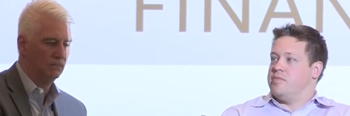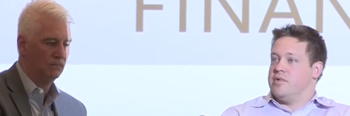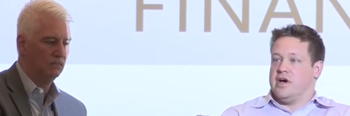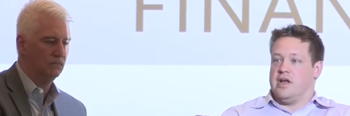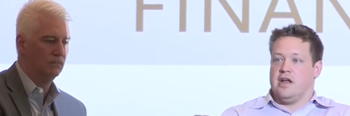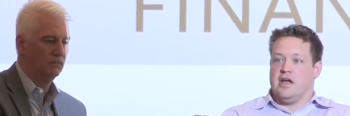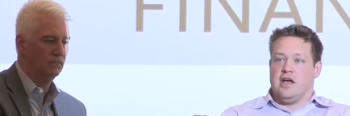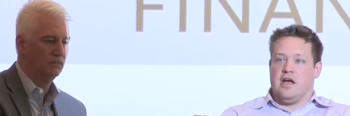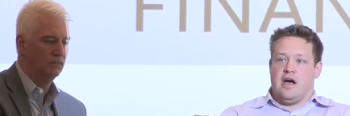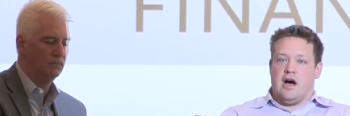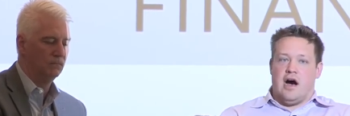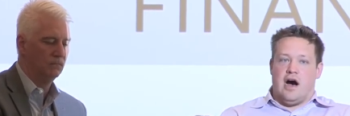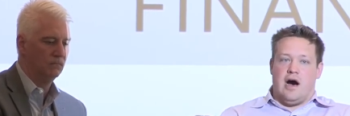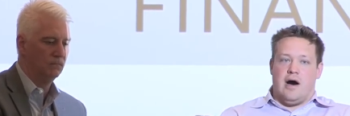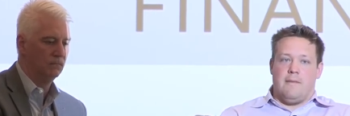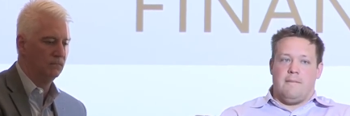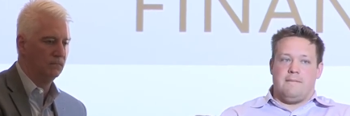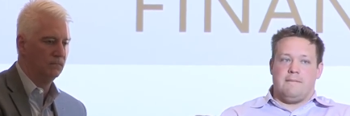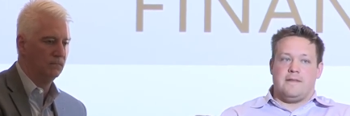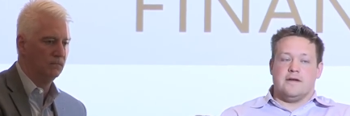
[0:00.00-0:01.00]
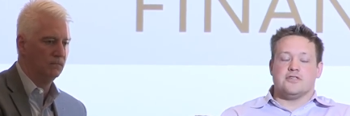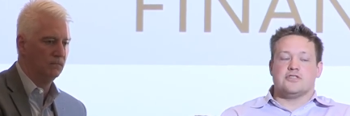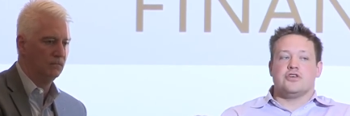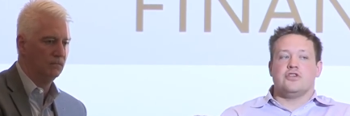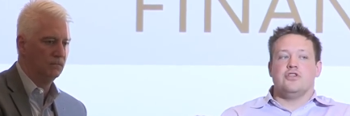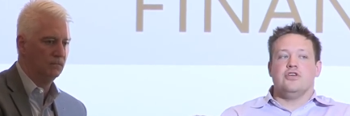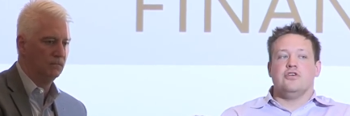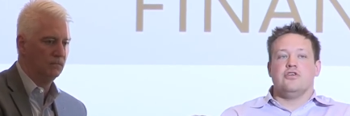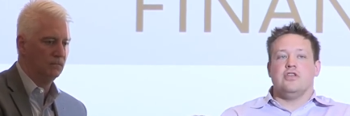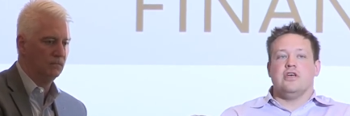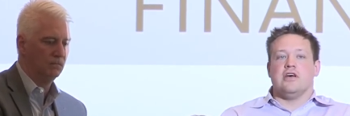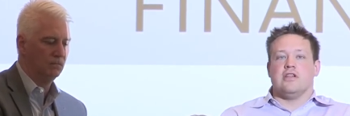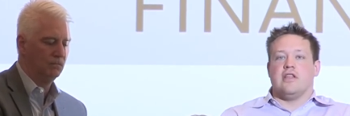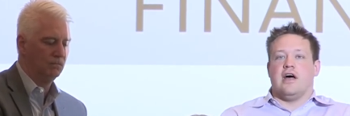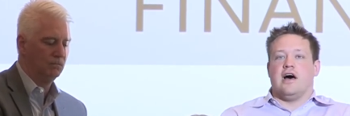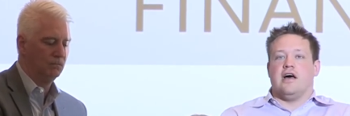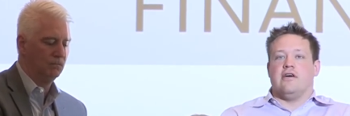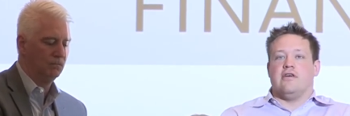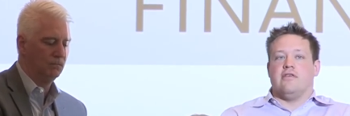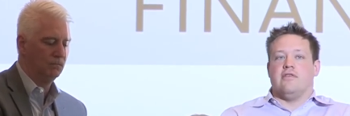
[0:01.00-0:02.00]
Speaker 1: But um, there's clearly a
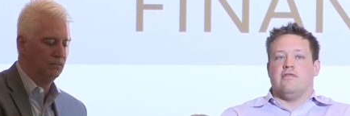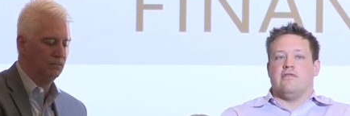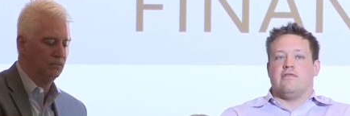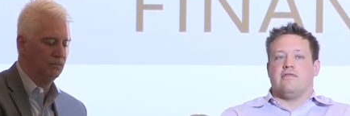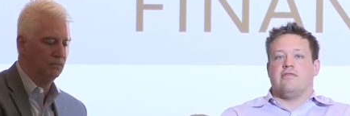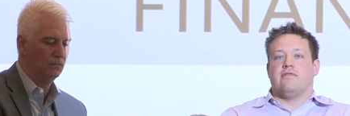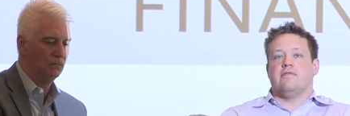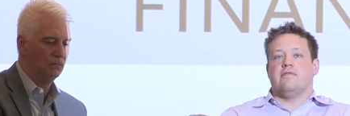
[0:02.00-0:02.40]
lot of